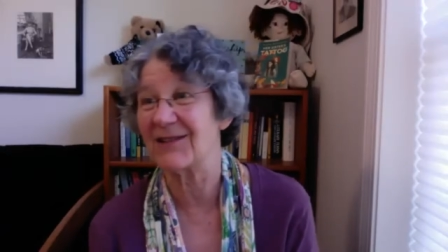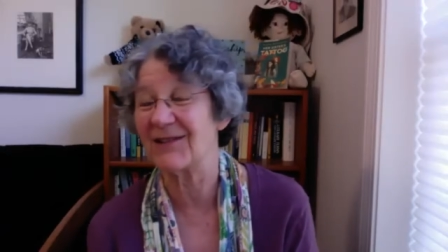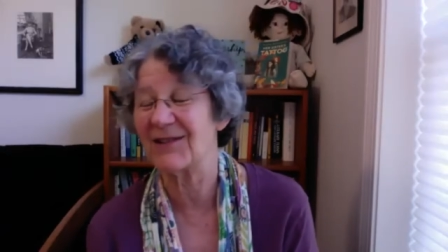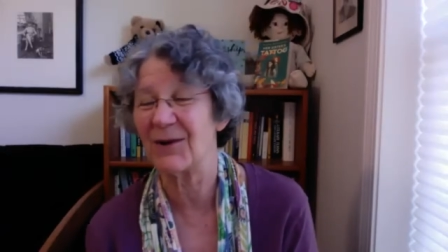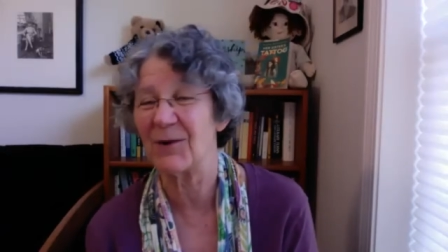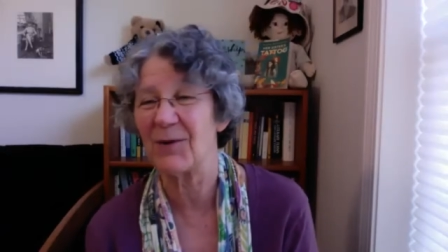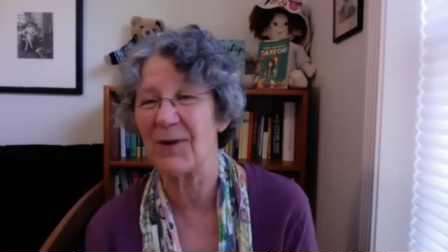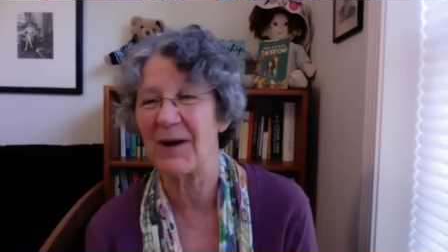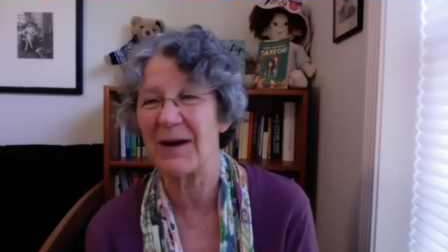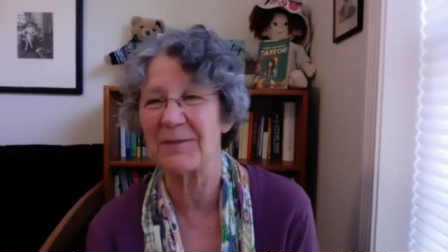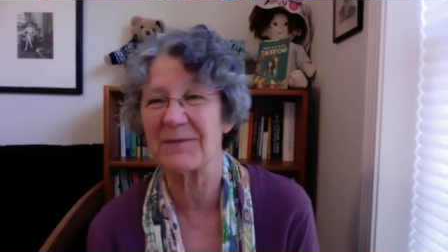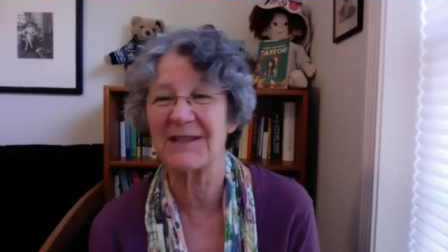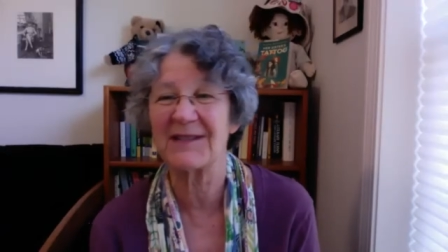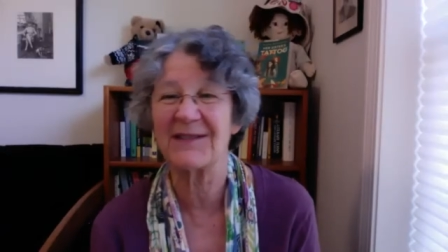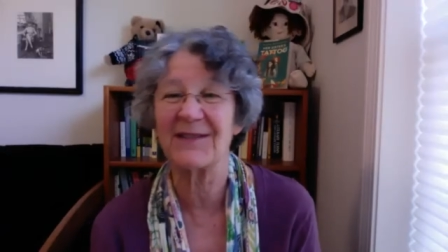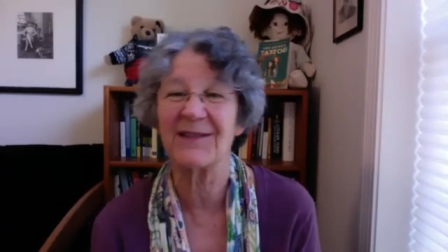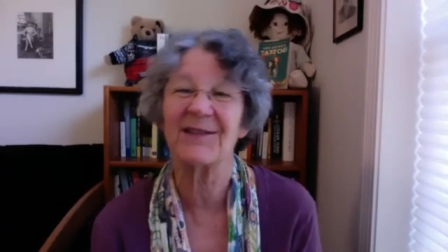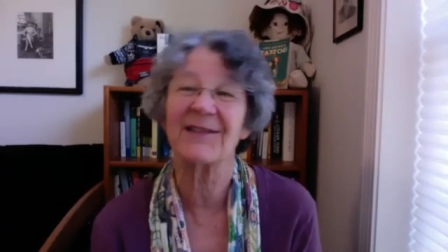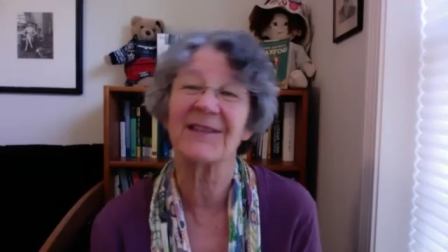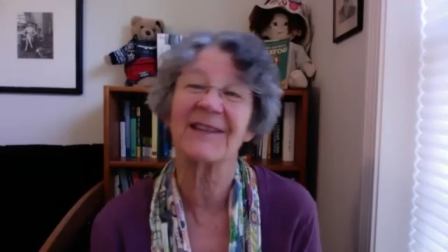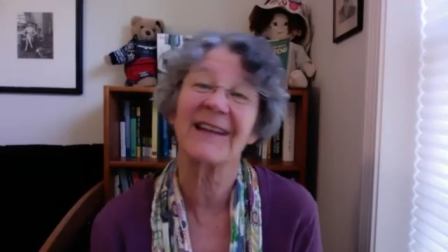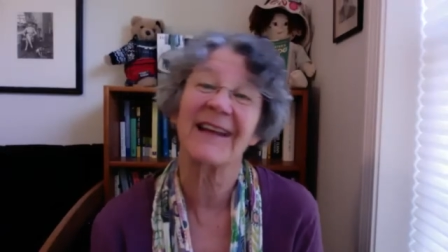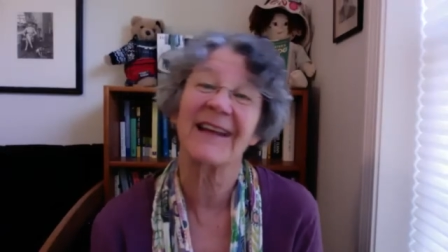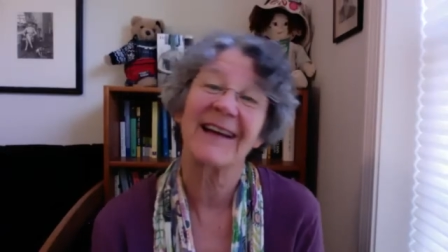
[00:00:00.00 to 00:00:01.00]
So I'm
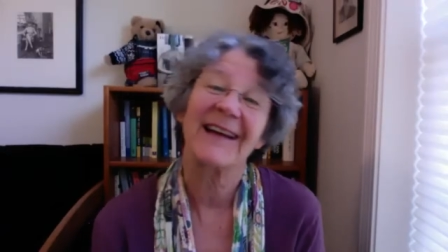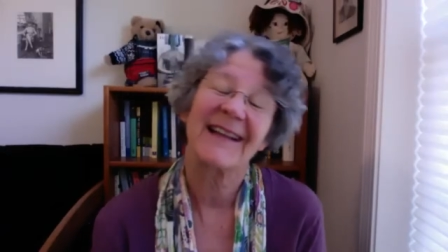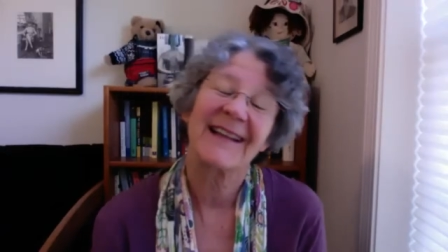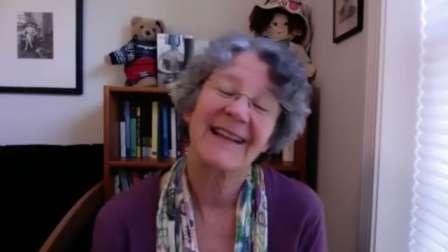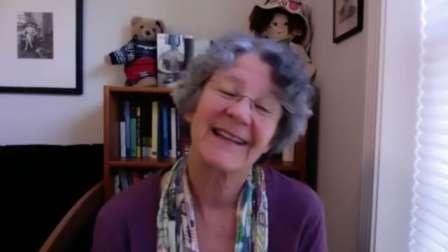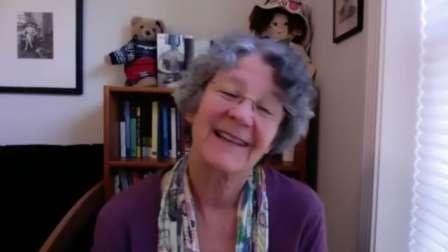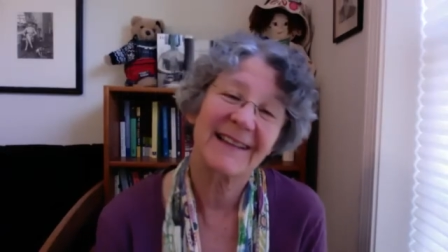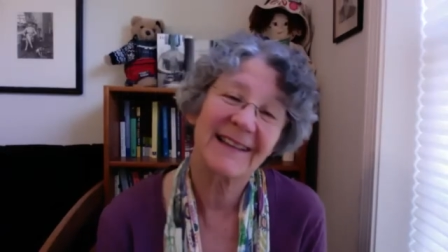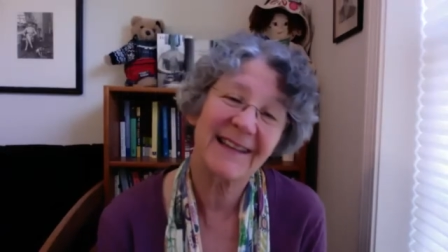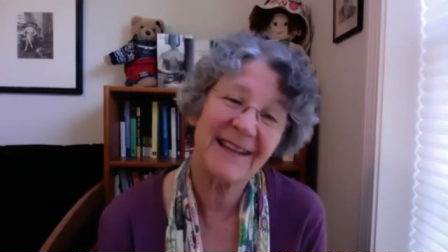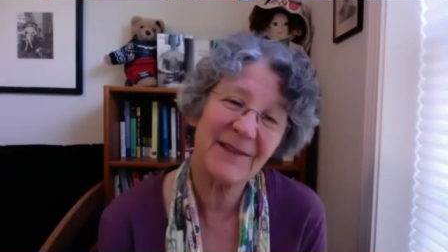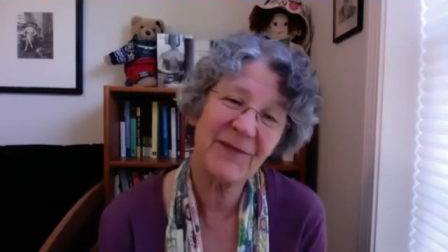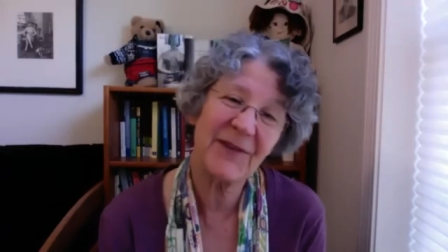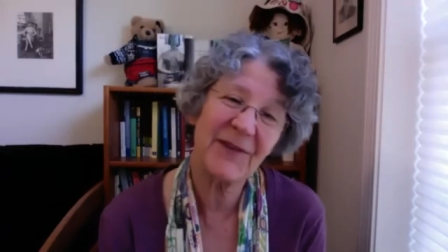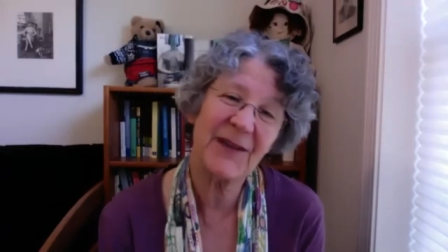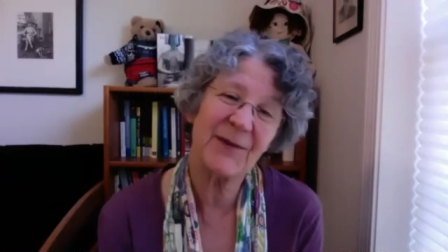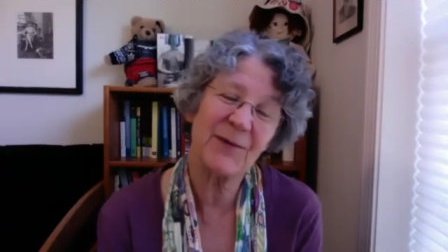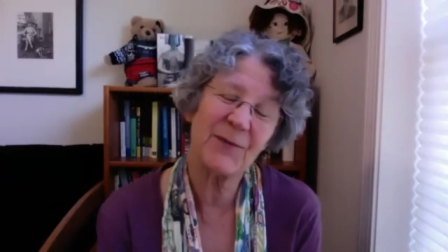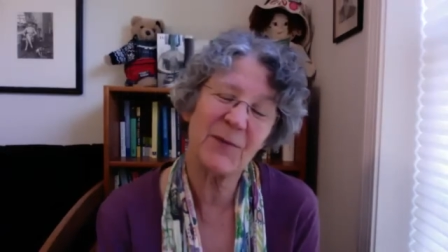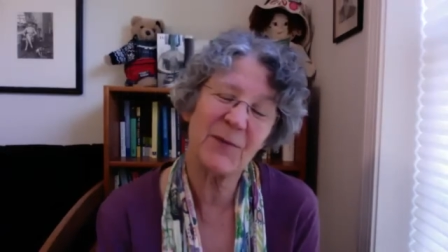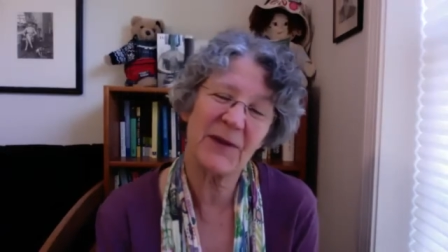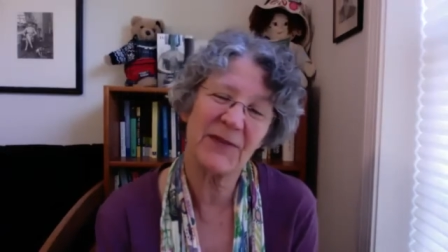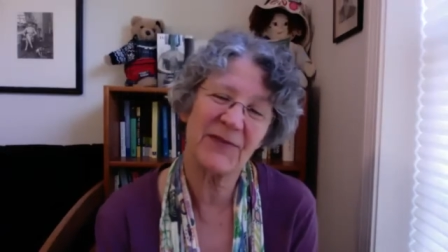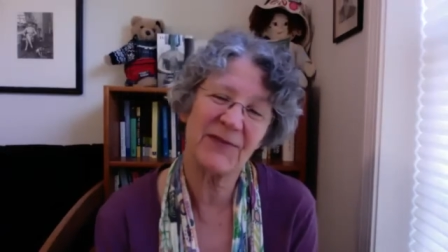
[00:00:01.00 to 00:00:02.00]
still
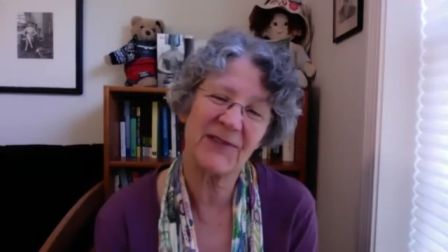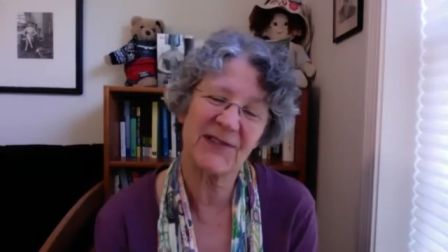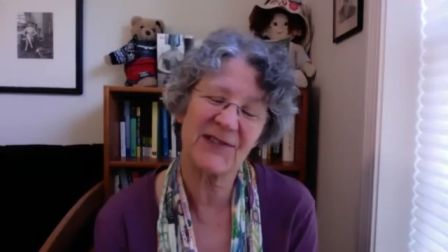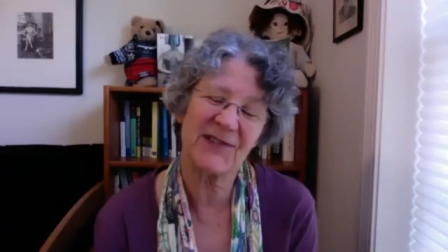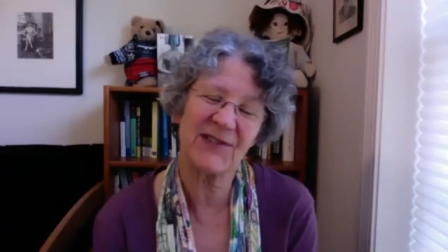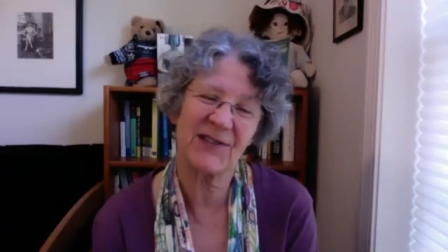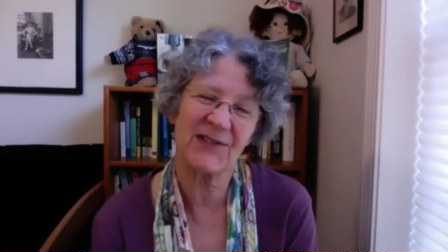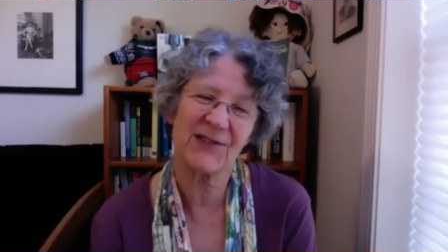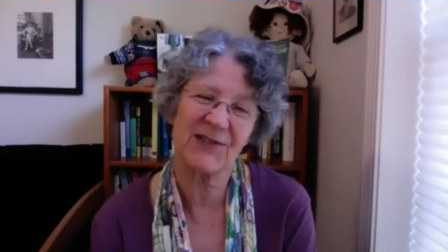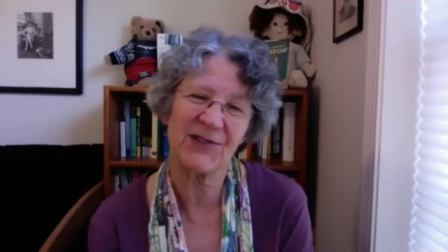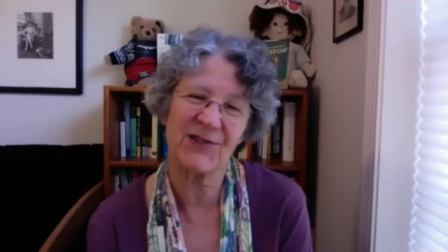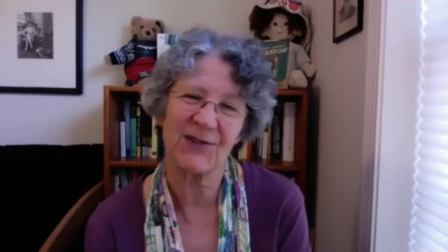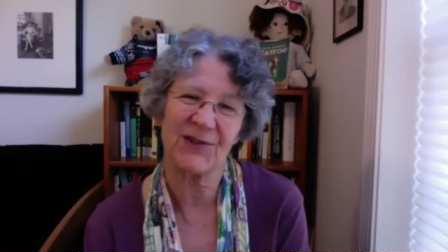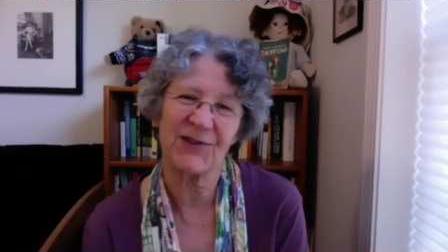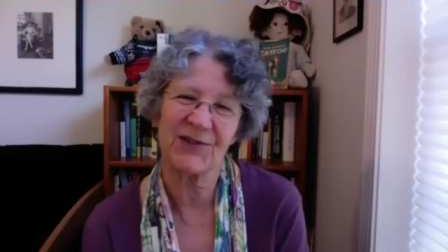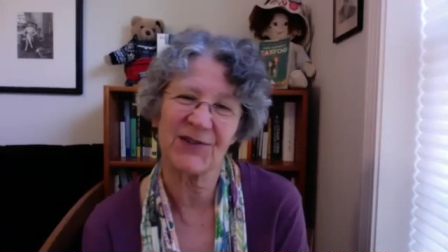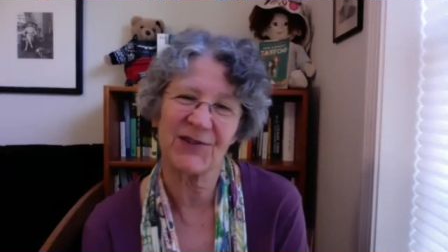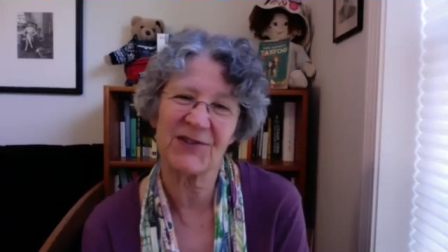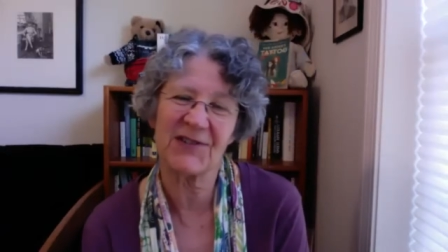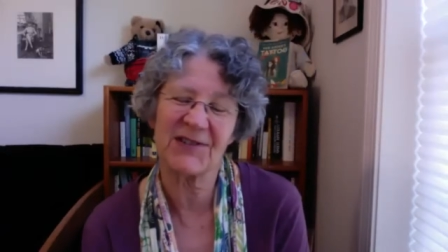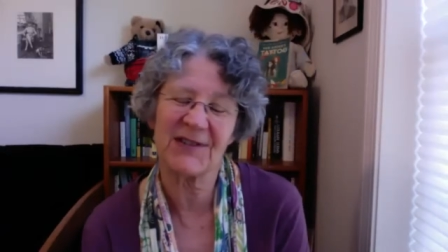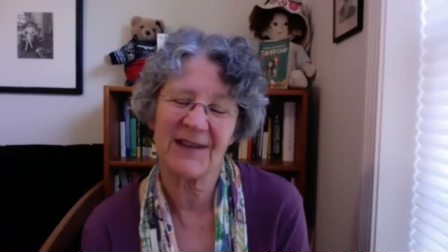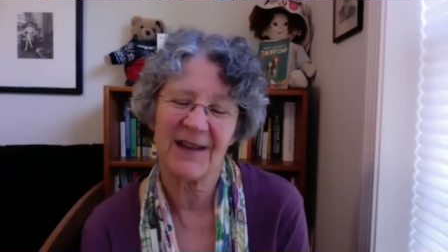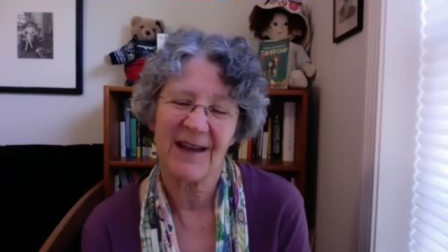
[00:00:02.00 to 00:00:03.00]
living with the
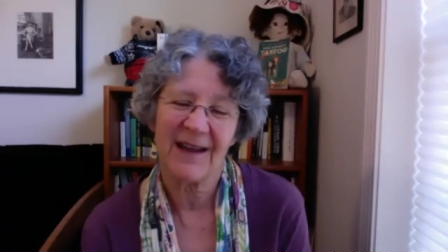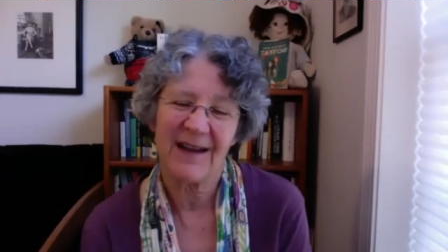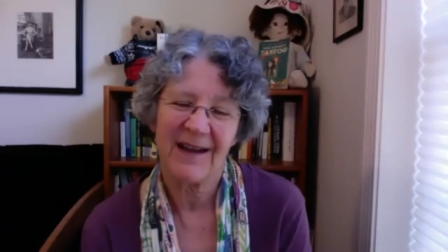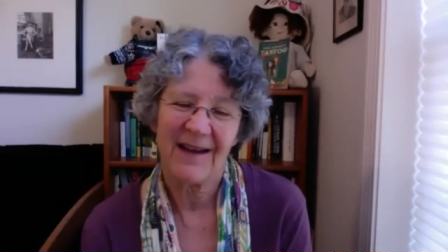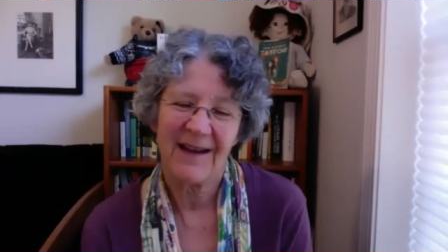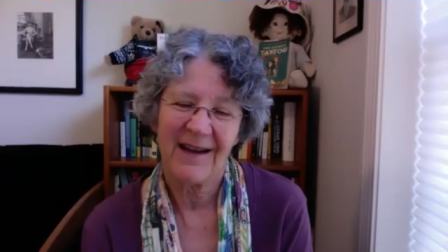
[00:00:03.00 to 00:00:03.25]
sisters